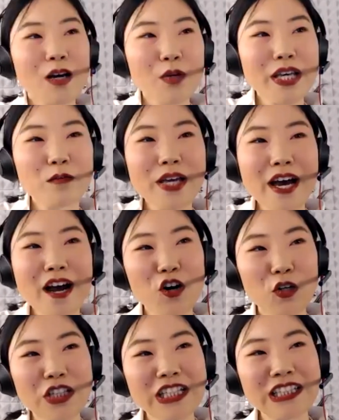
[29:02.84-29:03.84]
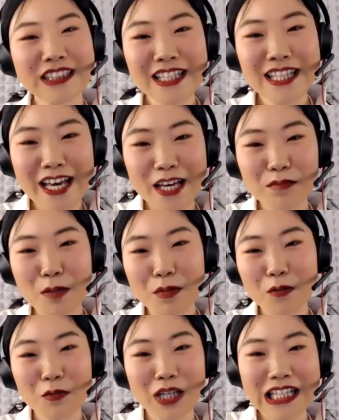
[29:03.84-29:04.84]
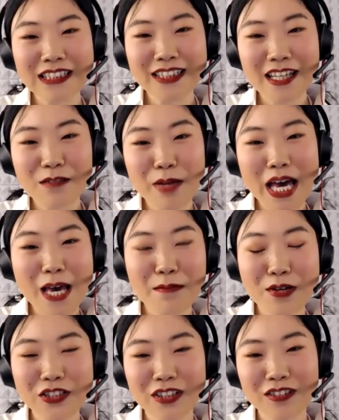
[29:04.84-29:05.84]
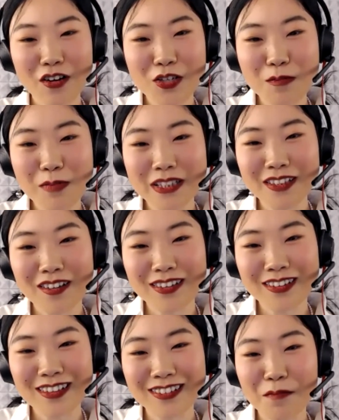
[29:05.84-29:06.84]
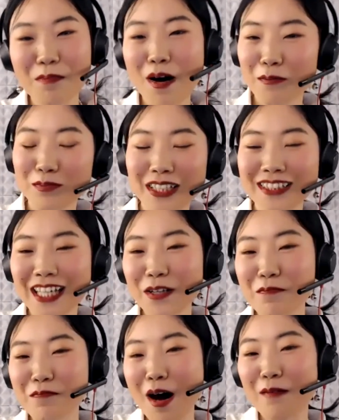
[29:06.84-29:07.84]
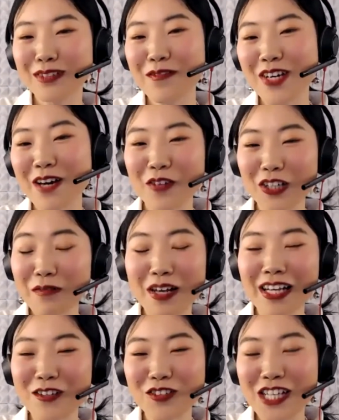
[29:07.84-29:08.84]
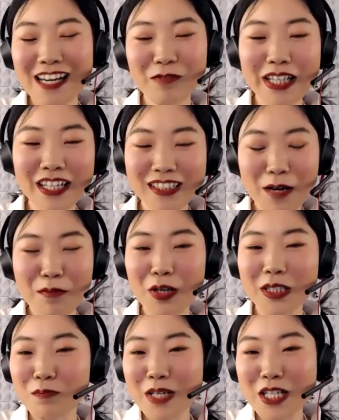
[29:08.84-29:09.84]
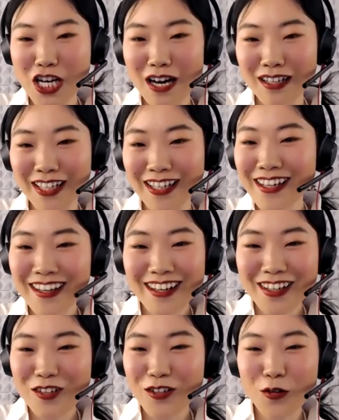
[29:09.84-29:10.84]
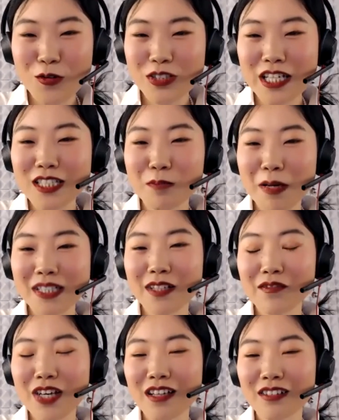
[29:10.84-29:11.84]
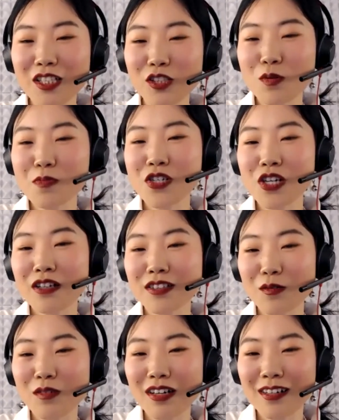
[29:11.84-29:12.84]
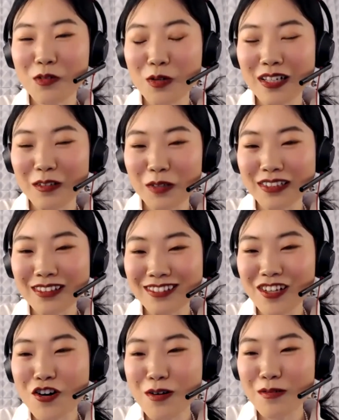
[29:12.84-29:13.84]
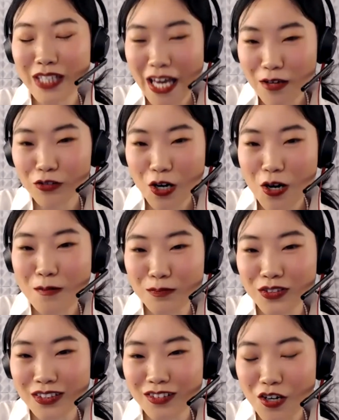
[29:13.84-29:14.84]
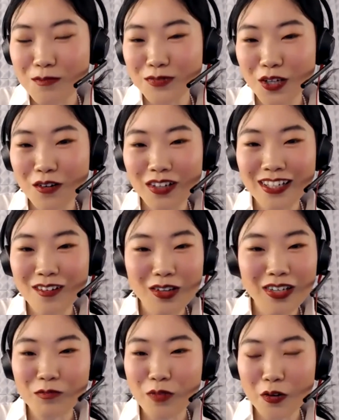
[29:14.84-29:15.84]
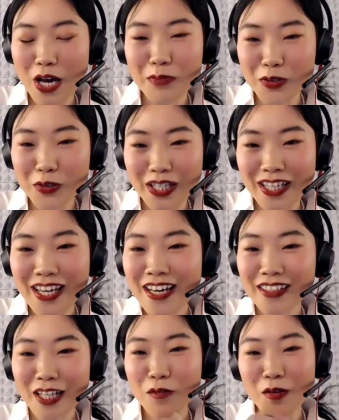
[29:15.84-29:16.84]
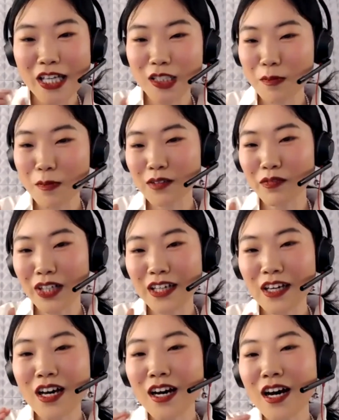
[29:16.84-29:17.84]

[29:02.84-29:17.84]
We are already seeing people releasing papers and documents on the set of prompts that you get. For example, like using one example, it's Midjourney, you know, using specific descriptions or terms or vocabulary that you would get specifically